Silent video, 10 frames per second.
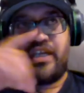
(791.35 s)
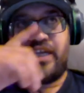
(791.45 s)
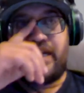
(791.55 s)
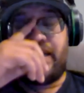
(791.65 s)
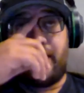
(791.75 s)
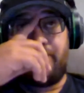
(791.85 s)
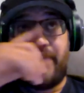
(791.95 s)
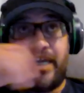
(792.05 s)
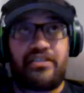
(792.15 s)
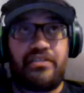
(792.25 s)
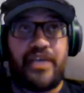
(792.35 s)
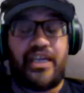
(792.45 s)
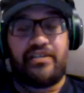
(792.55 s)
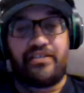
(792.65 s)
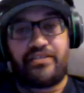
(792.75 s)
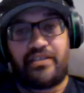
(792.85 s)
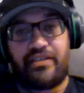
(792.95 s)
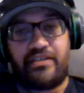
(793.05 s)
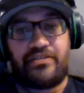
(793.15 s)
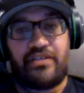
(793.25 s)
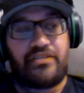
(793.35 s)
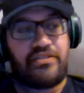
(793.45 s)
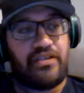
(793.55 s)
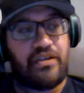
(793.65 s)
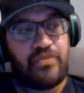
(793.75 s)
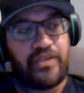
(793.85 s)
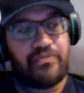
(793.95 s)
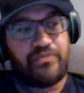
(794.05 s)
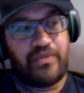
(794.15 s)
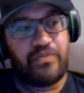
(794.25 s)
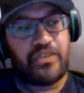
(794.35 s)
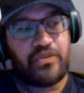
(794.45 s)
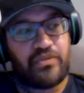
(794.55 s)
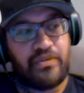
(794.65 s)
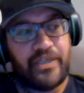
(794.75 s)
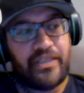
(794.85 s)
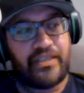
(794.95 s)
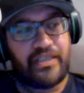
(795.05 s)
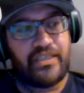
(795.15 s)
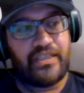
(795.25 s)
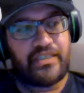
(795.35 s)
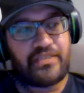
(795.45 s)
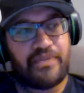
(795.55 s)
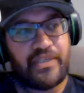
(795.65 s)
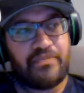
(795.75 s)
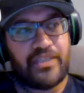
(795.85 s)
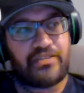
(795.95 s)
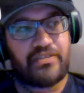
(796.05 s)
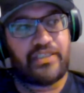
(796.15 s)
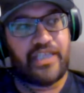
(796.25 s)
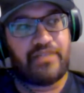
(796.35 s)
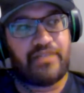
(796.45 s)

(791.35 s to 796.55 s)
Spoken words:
And man-to-man is, you know, when we talk about it, it's pretty much like